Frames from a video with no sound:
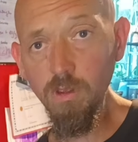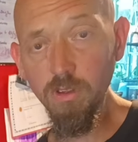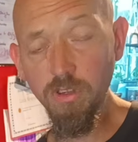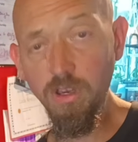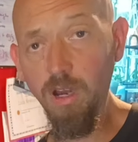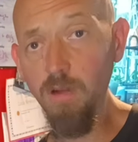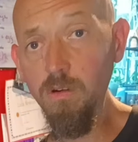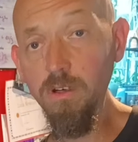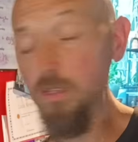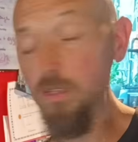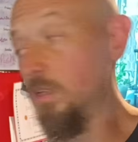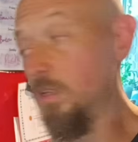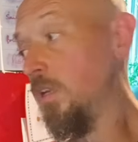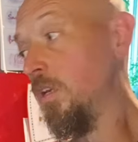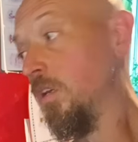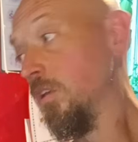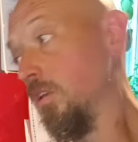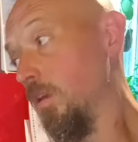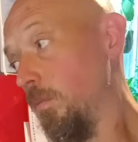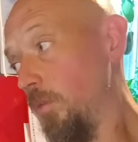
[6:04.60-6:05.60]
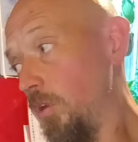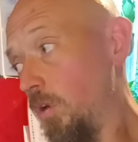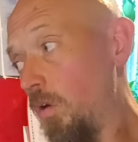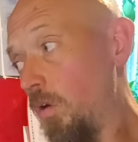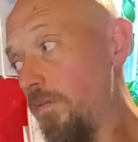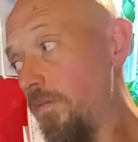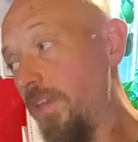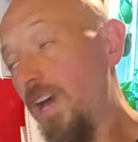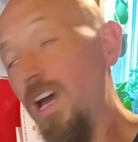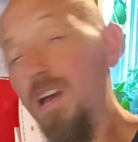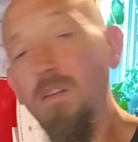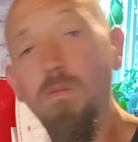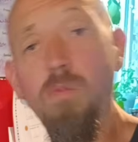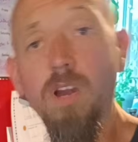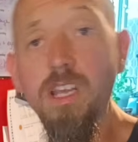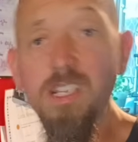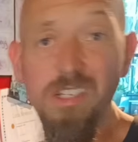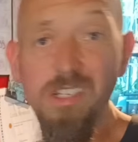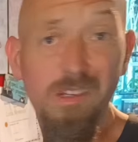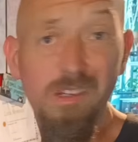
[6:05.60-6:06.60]
current coming off that,
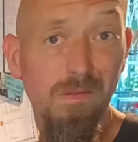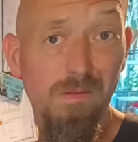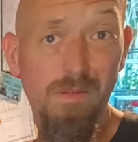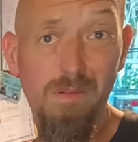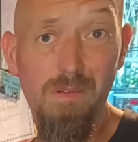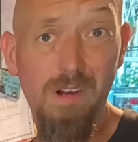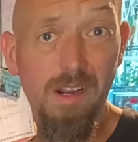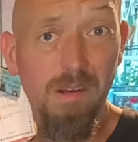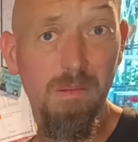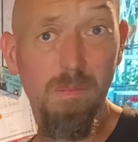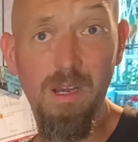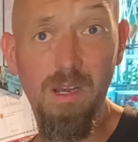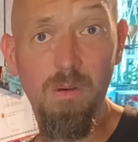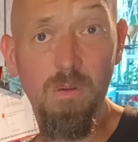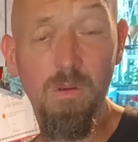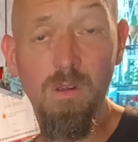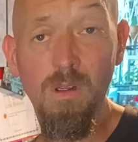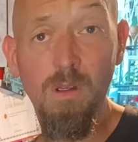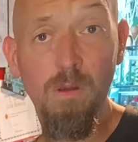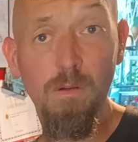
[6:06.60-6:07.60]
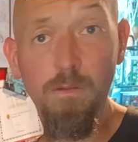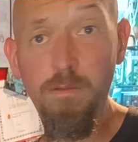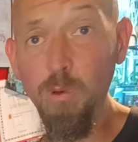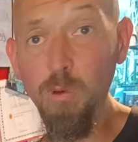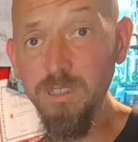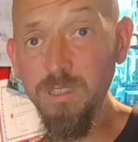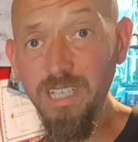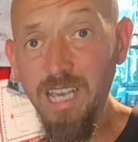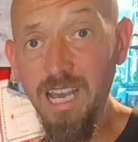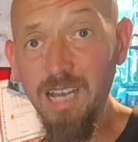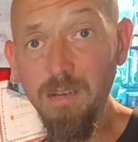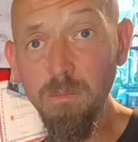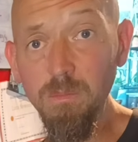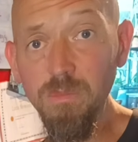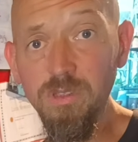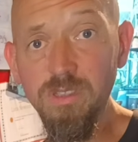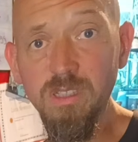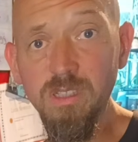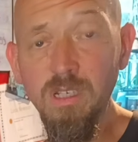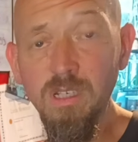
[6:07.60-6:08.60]
ranging of around about 40
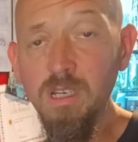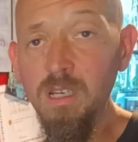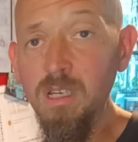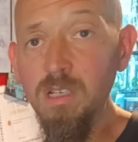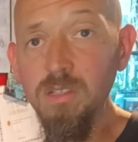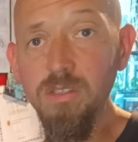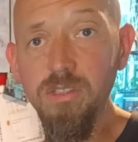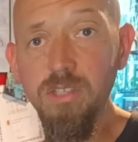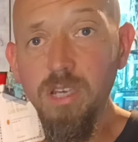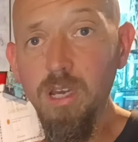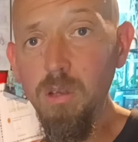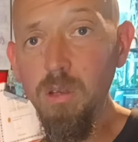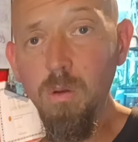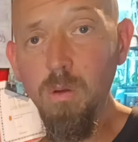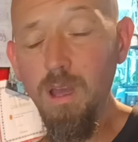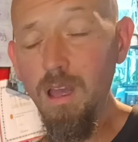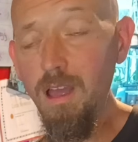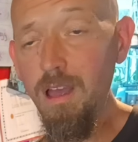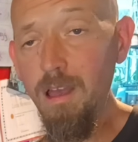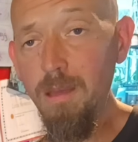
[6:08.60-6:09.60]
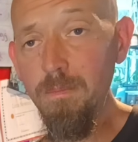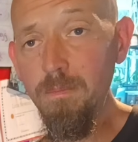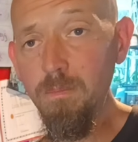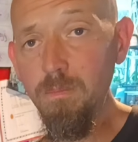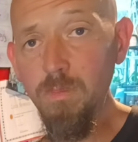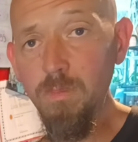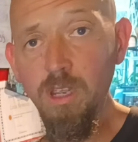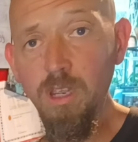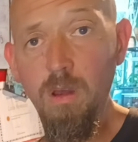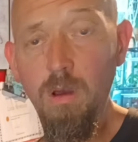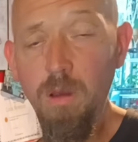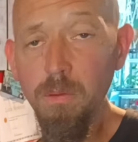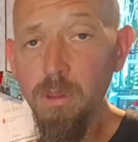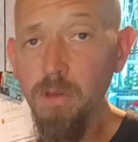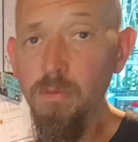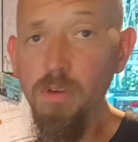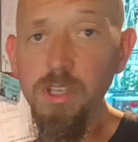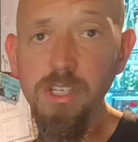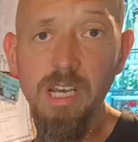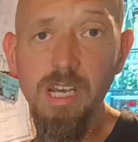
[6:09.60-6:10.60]
amps. So, you know, I'm going
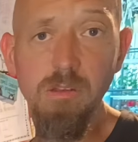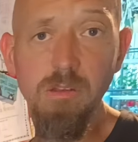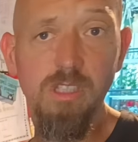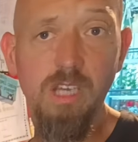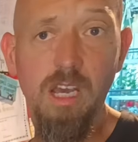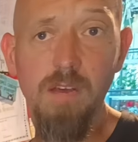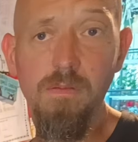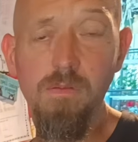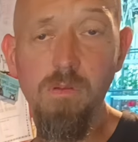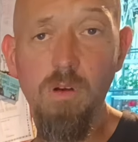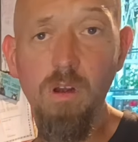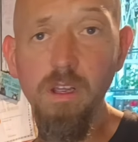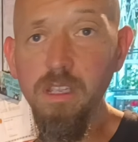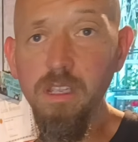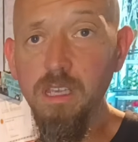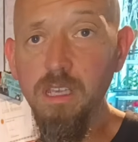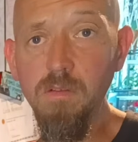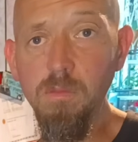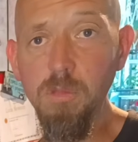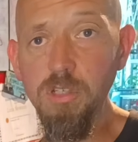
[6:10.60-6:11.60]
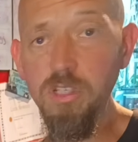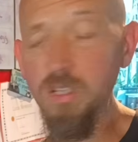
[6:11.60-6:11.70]
to reach out to aferiy and give them a